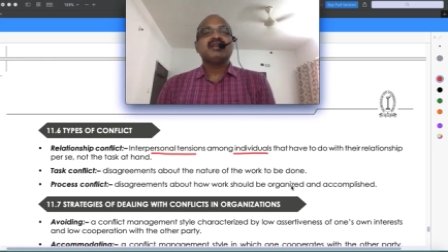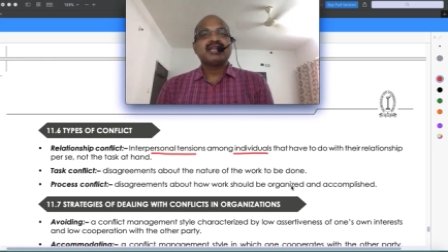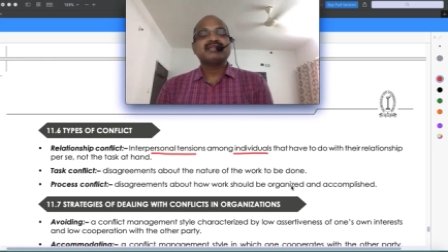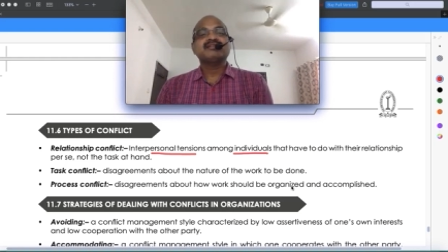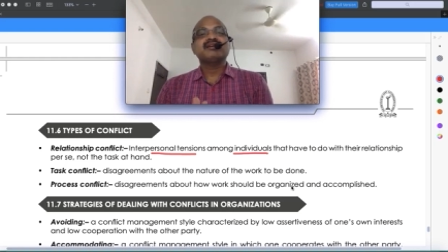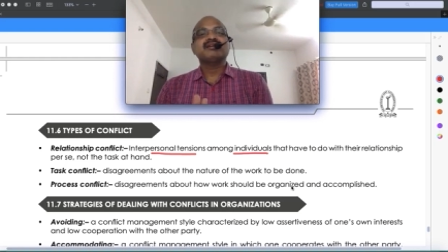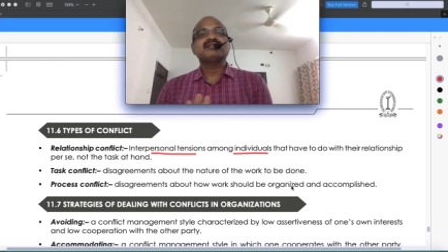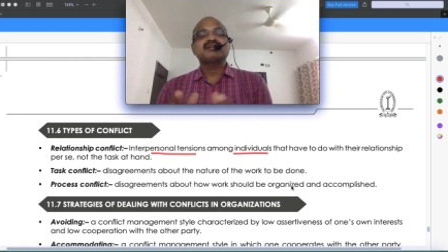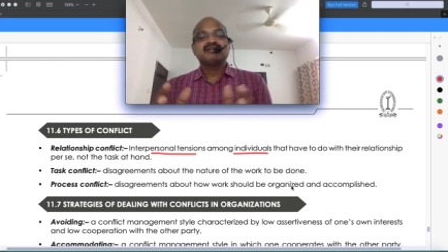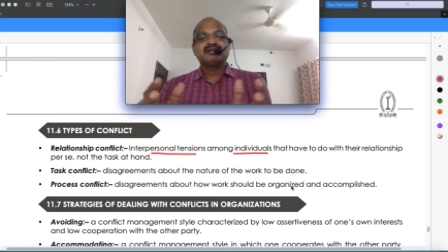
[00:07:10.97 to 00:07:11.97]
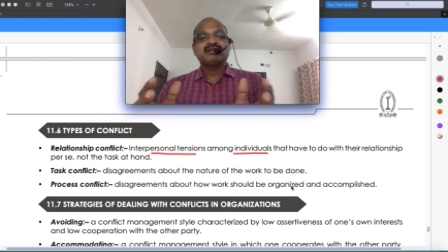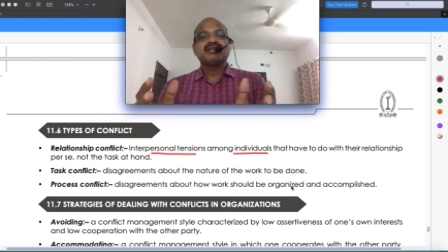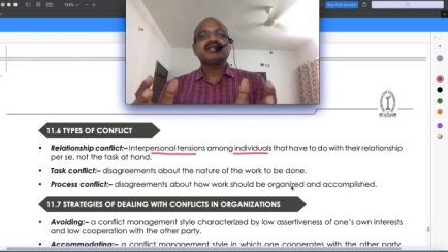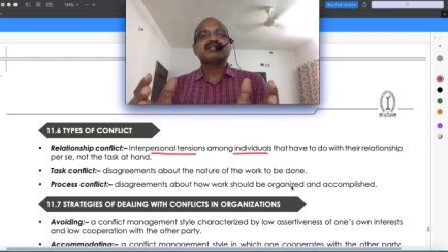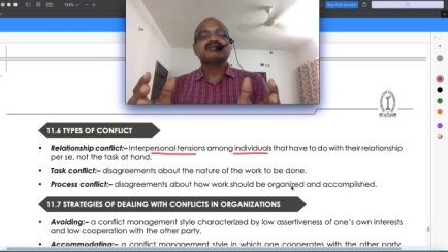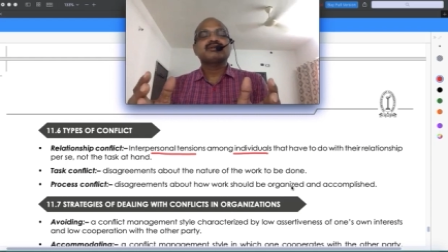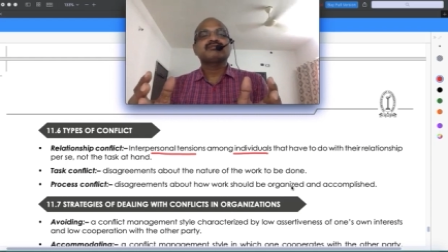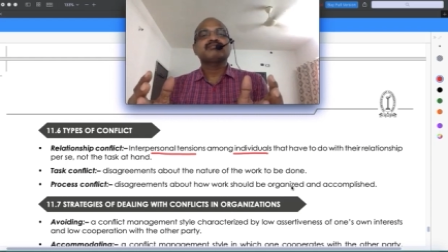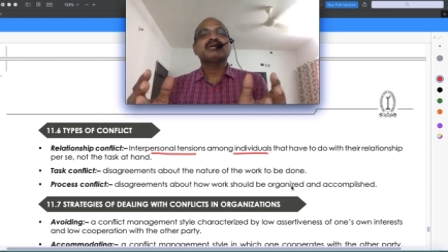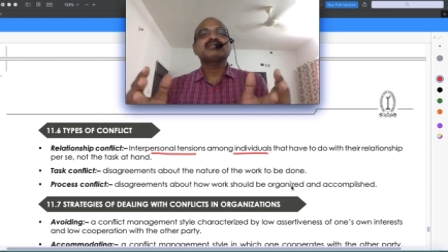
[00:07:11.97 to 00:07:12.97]
like this a collection
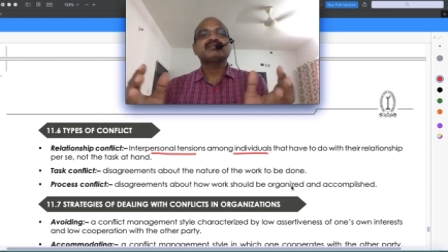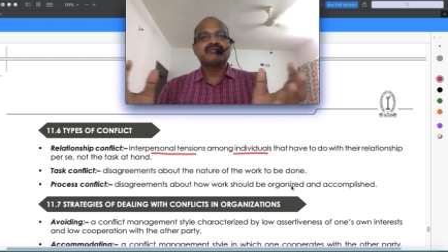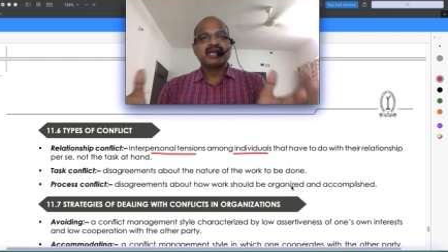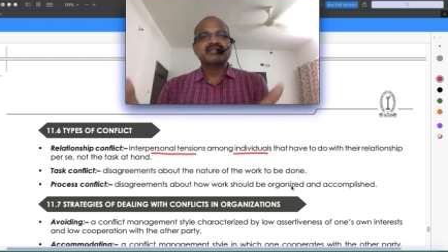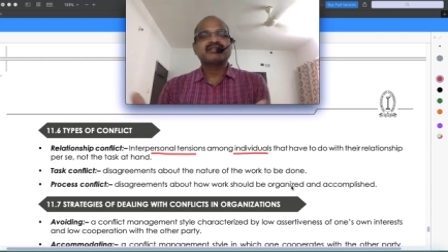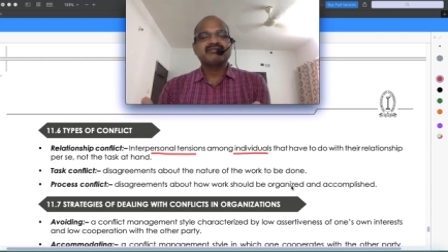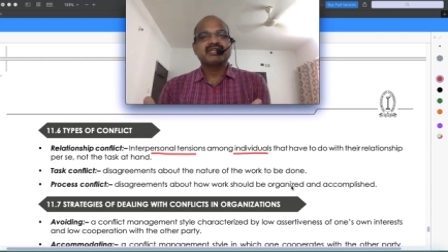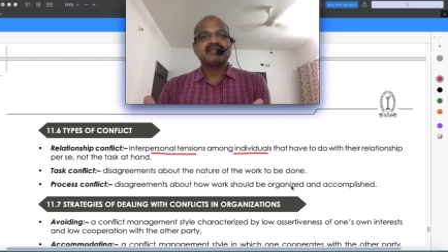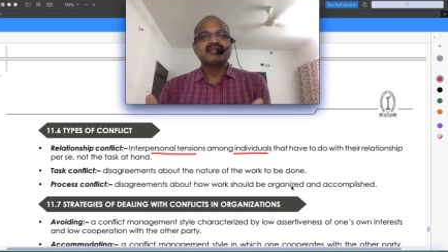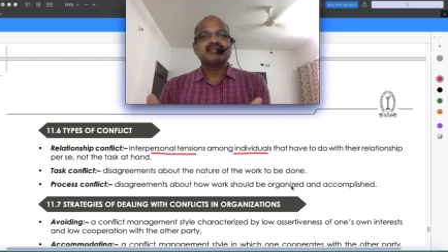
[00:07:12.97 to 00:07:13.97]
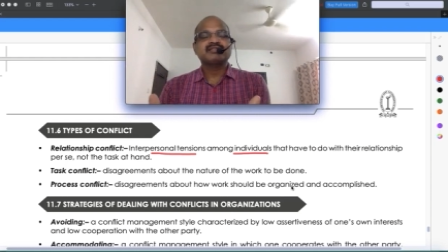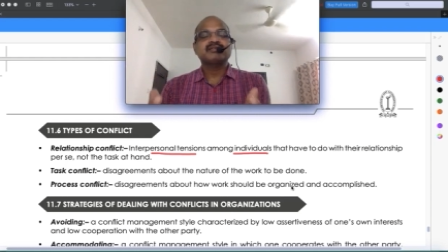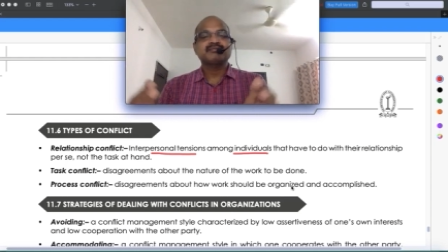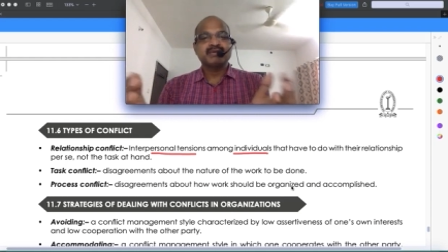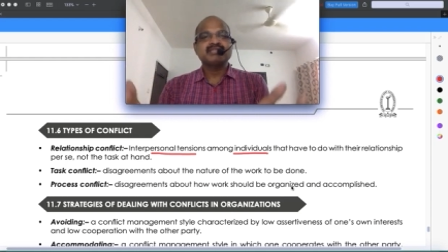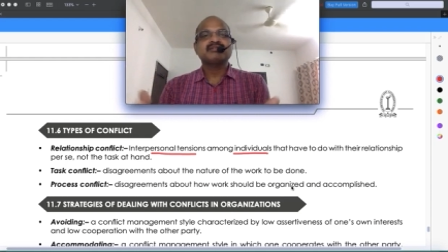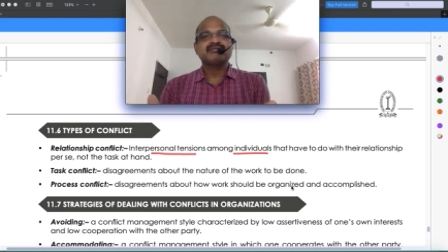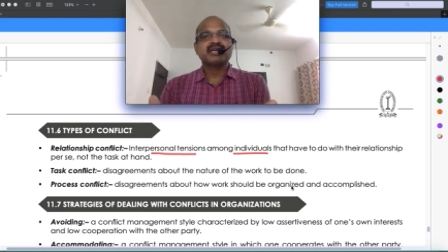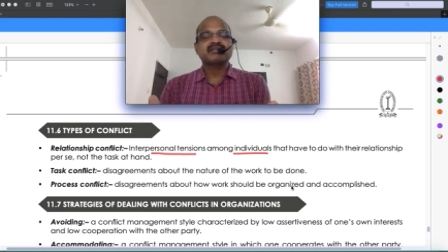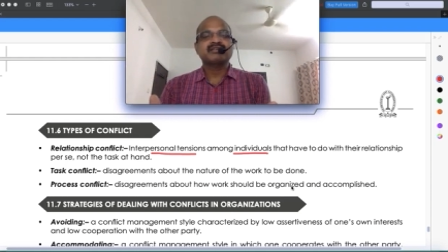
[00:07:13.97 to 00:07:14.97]
of a bunch of activities a bunch
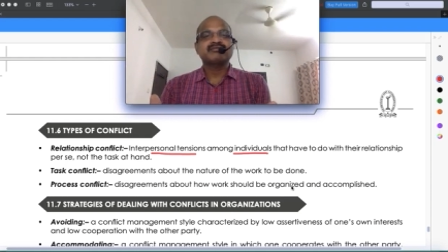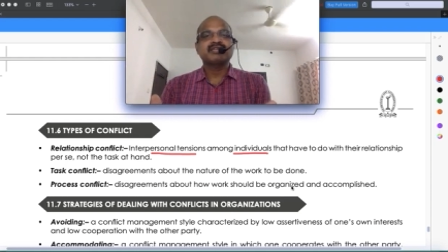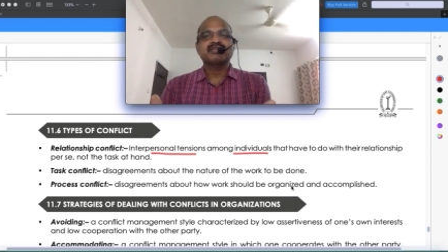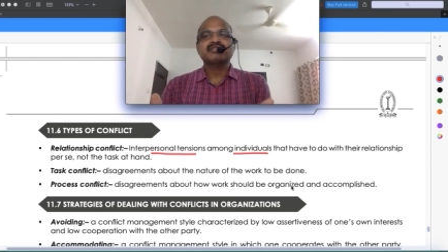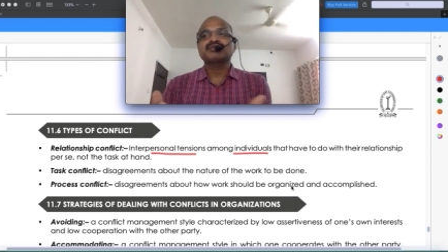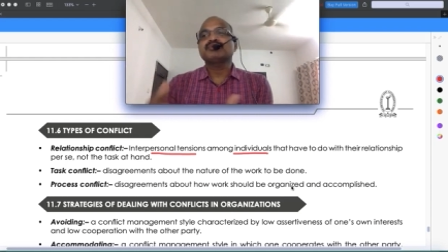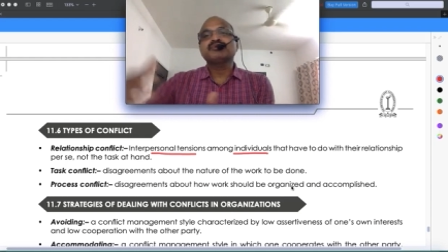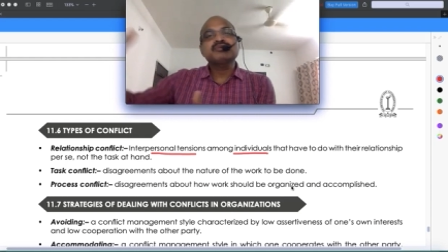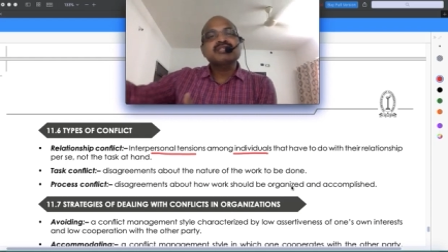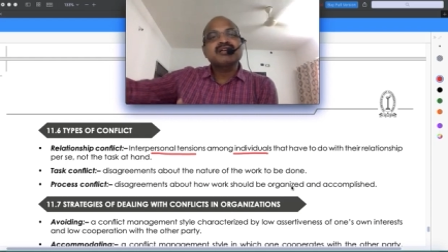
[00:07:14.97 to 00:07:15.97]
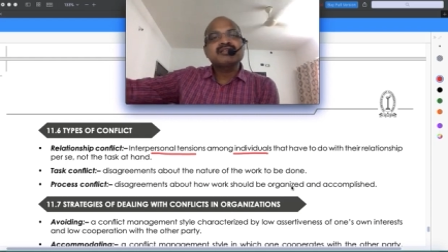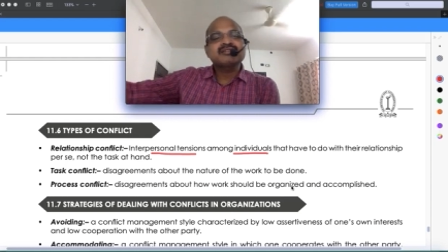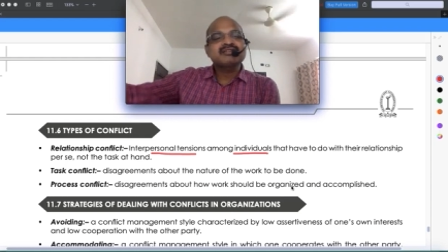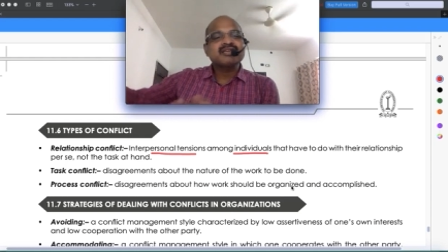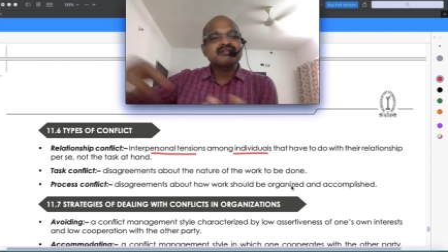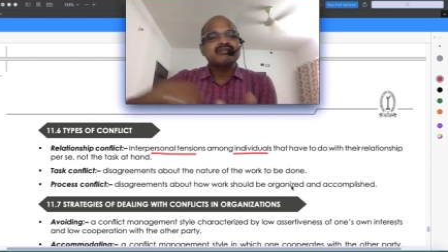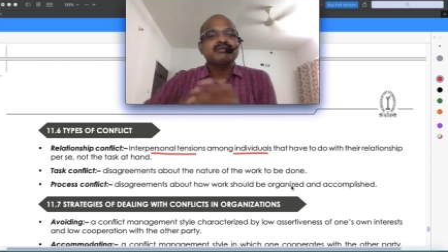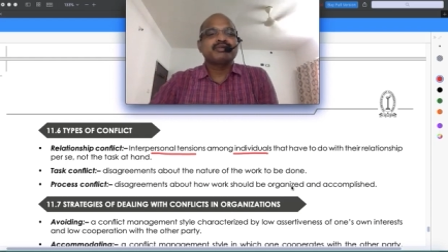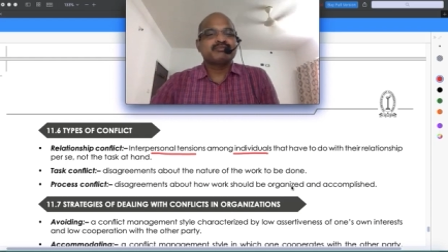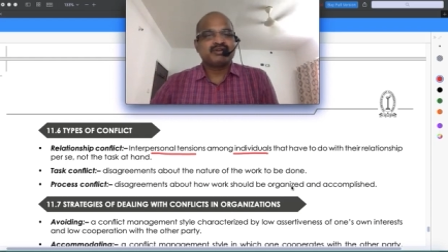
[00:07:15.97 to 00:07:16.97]
of activities to do certain thing will
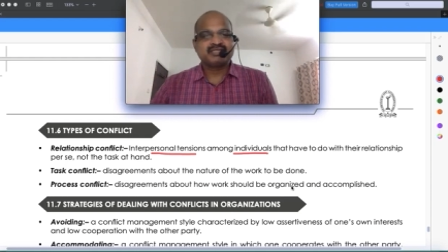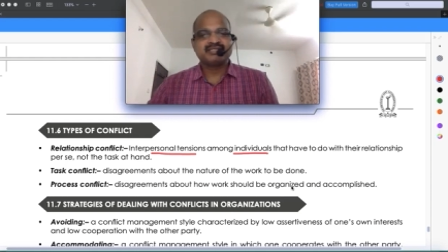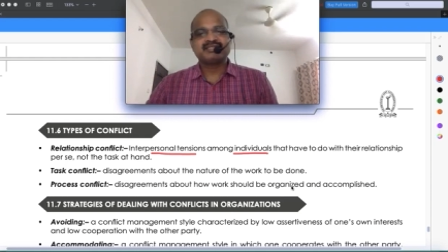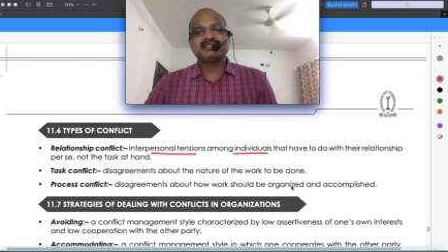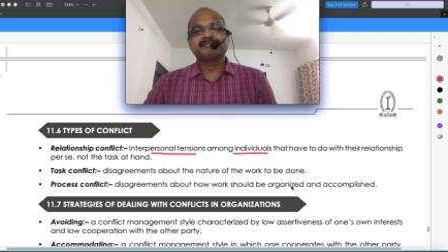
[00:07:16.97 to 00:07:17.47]
be a process